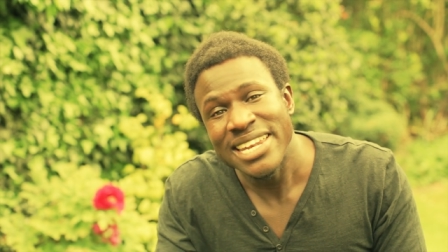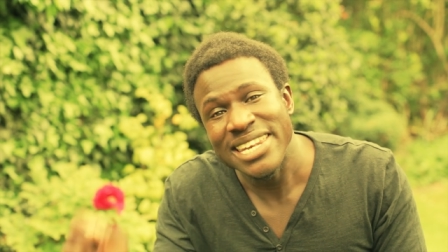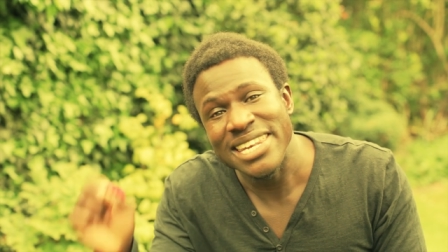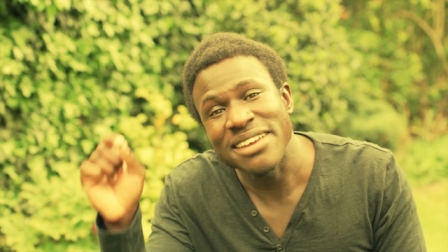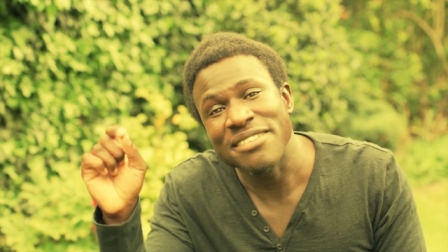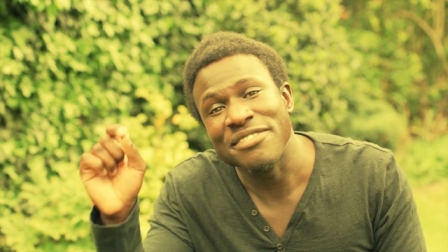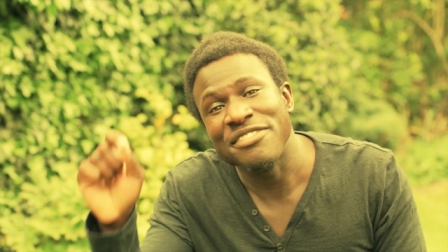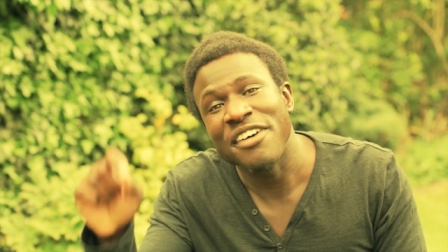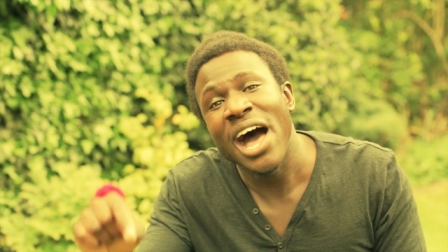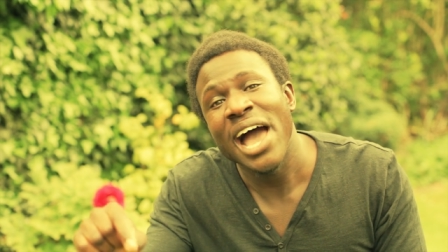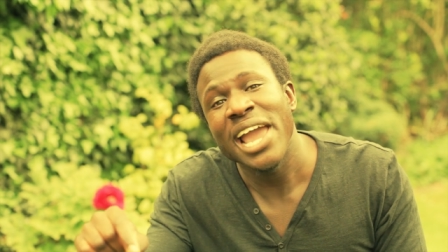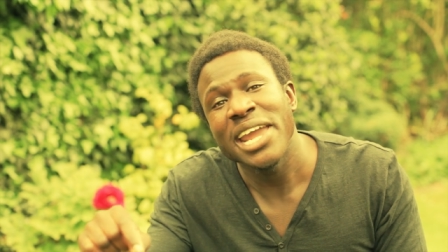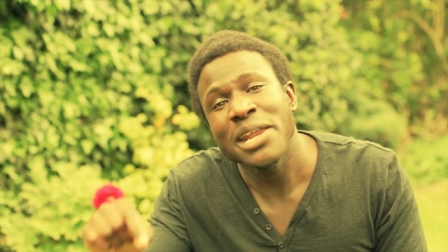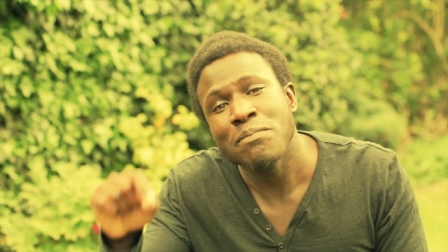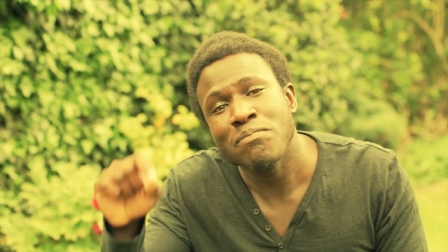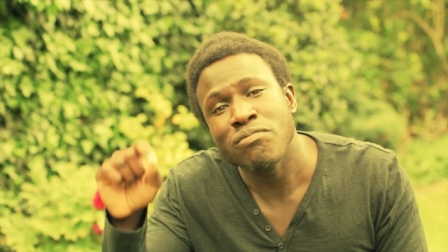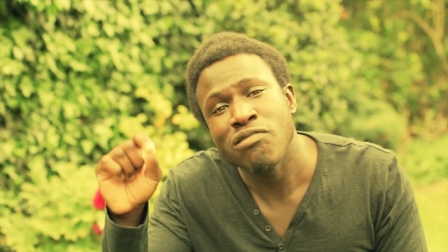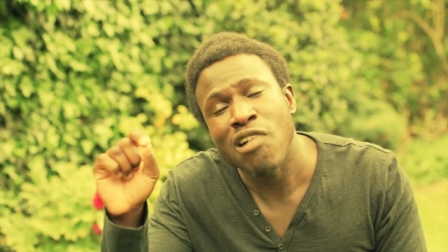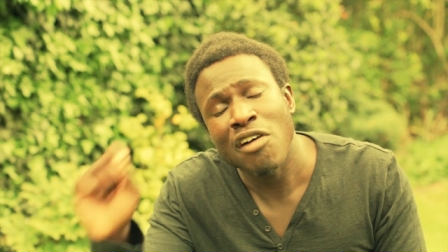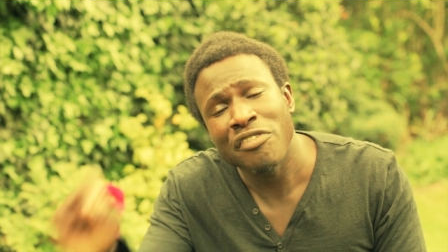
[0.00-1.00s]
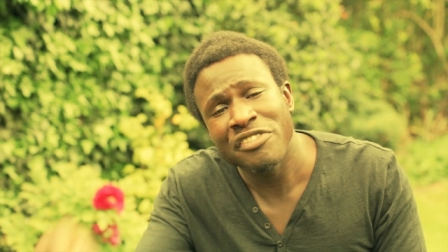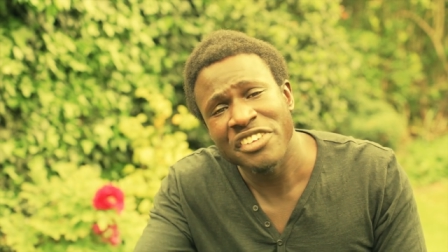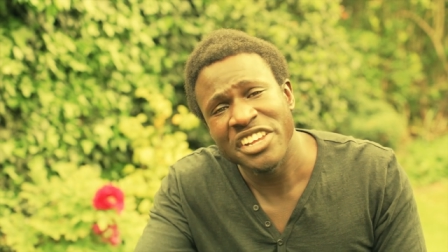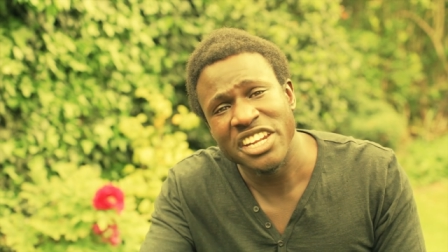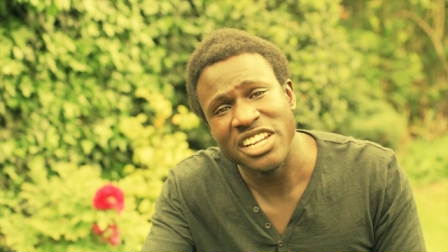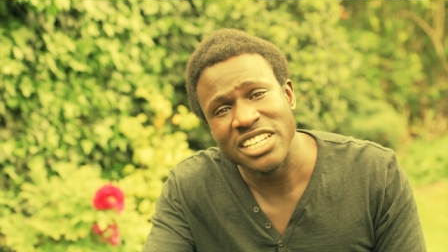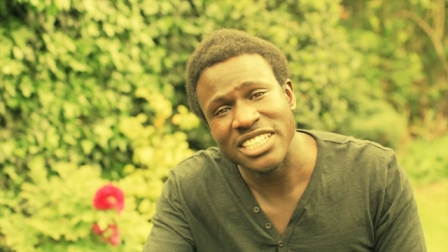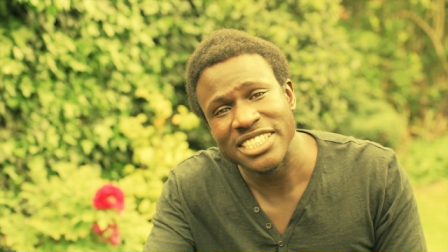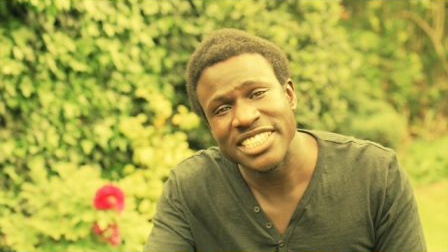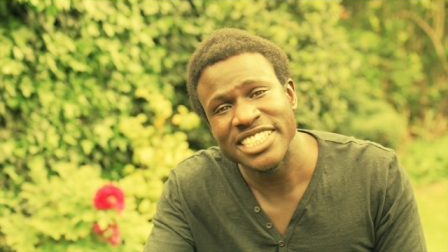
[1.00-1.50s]
Divine
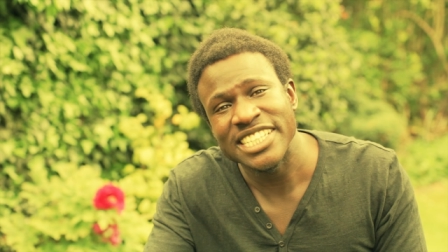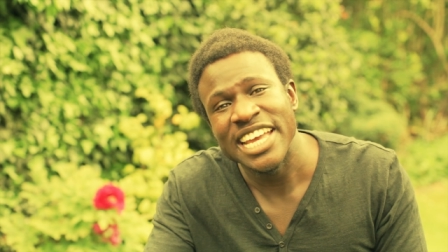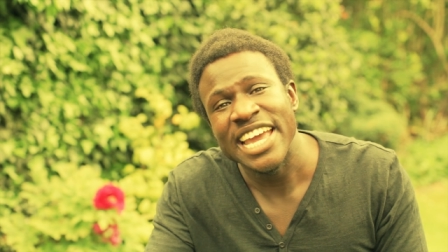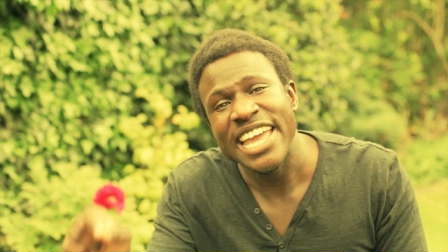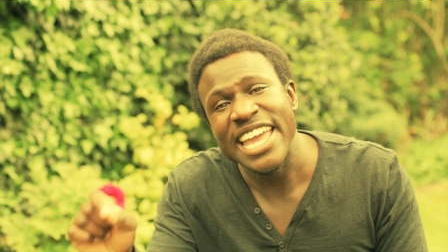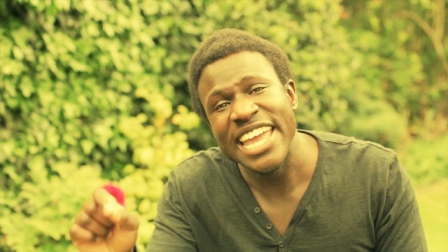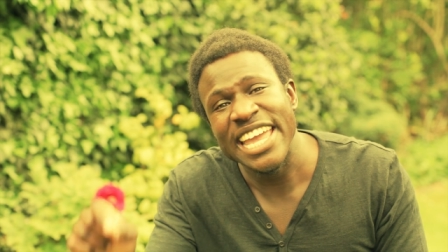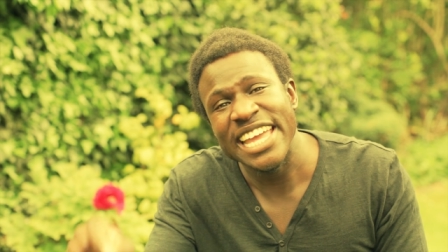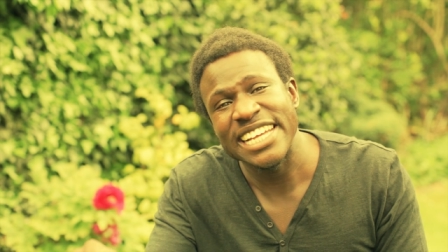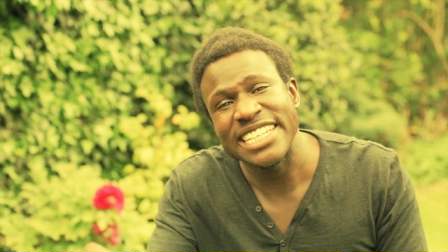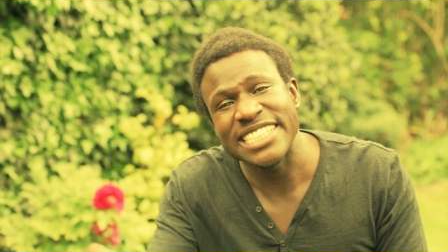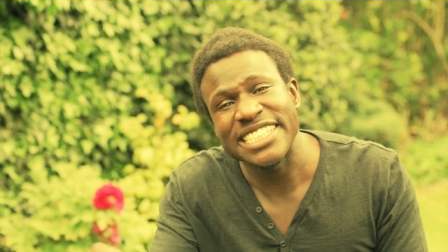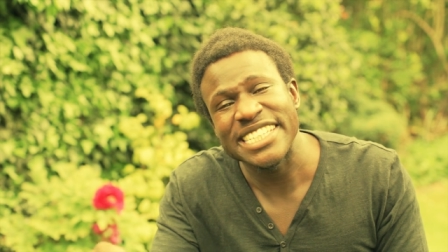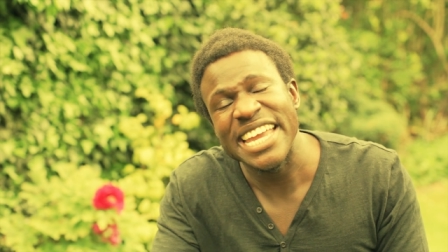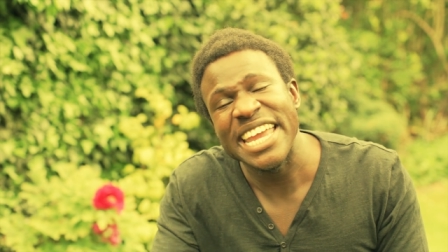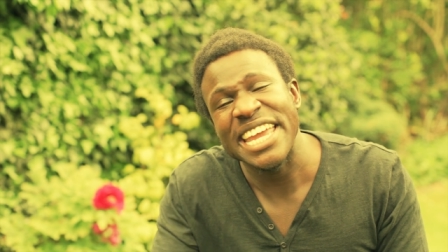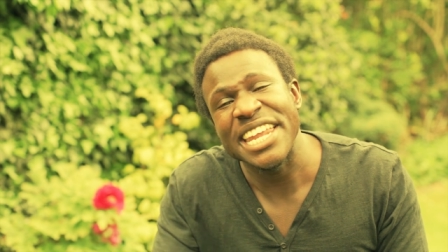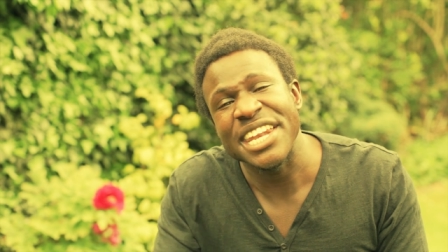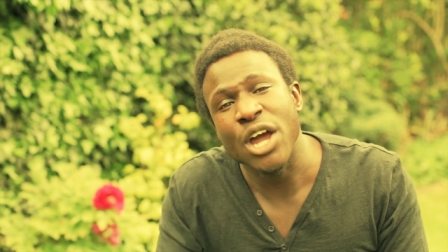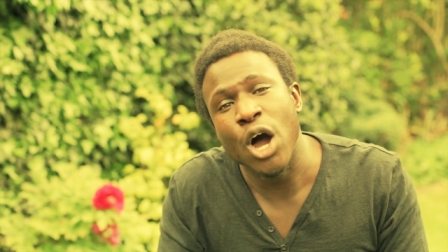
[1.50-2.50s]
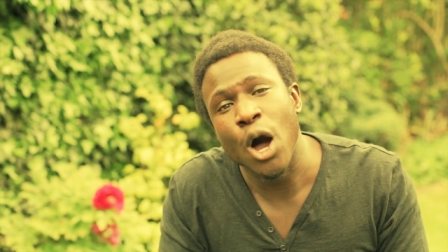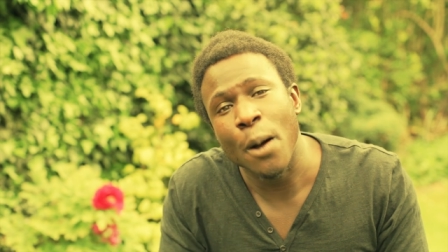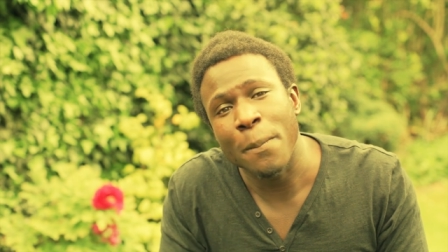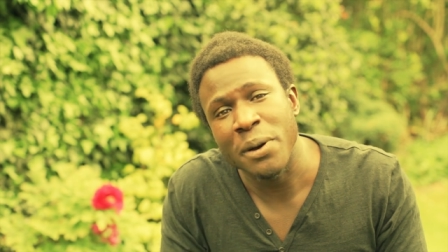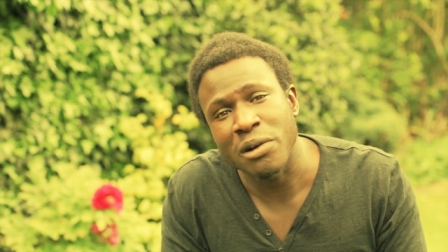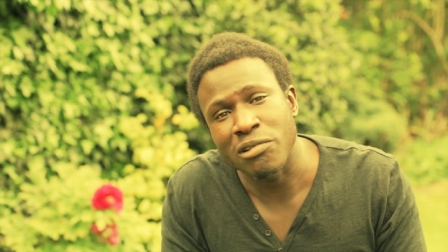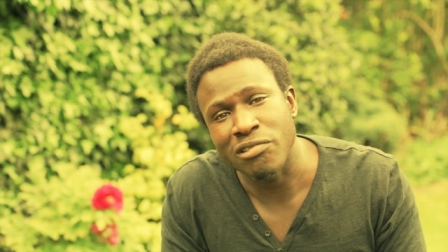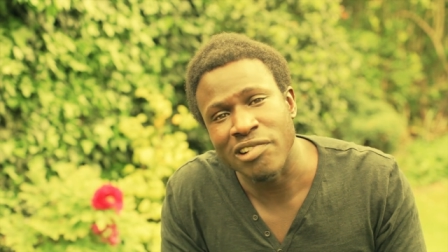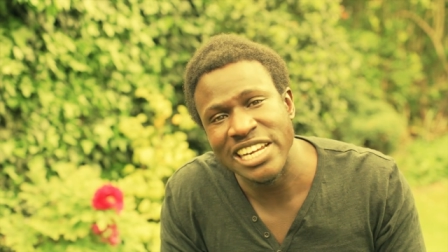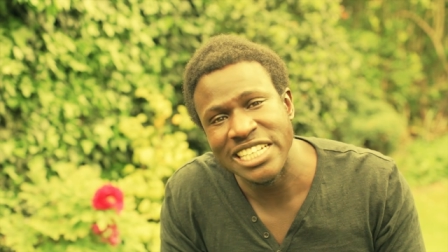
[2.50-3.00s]
providence is in
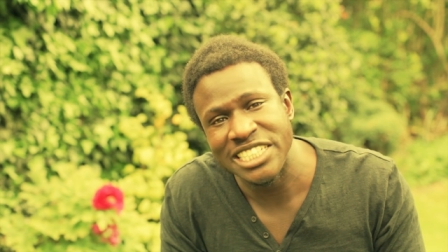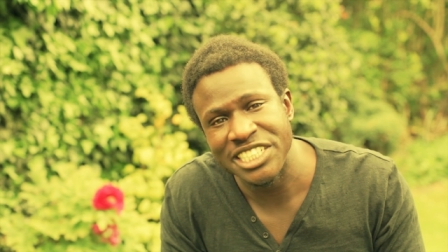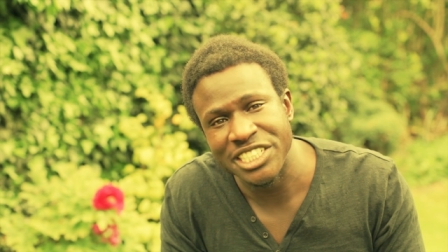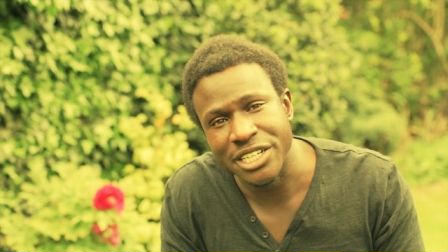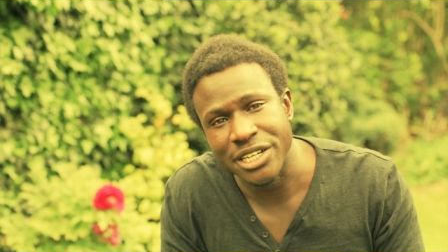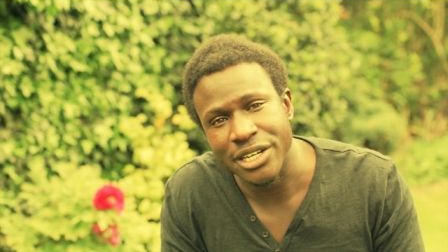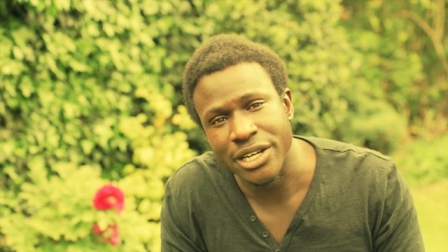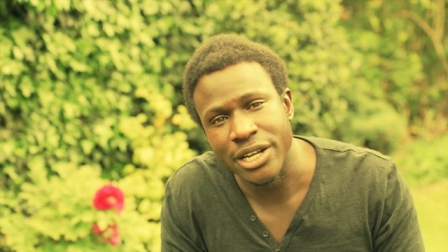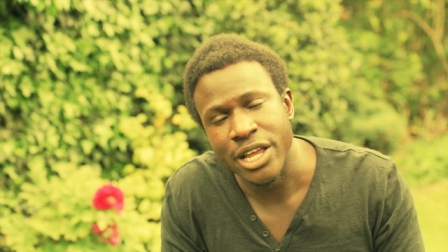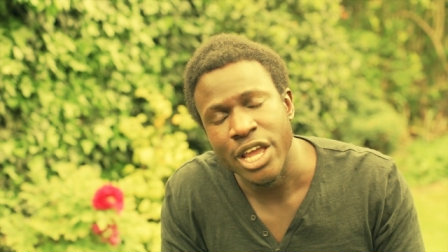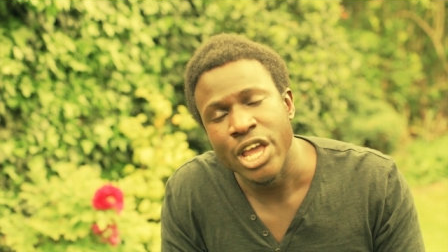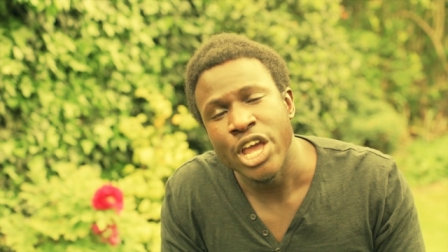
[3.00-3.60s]
operation.